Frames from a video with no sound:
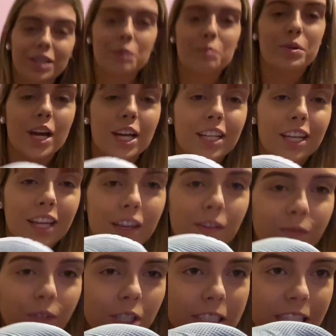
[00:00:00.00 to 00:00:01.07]
but it
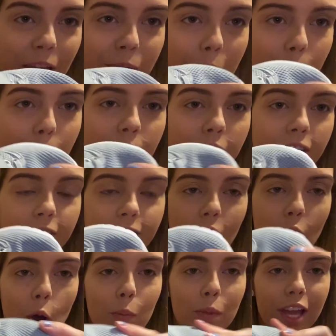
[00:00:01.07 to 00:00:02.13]
feels like memory
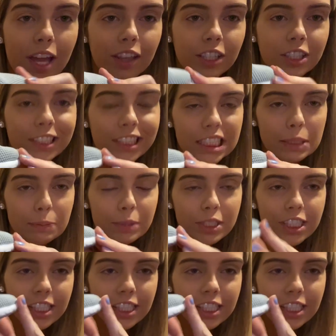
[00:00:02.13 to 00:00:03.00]
foam, and they're super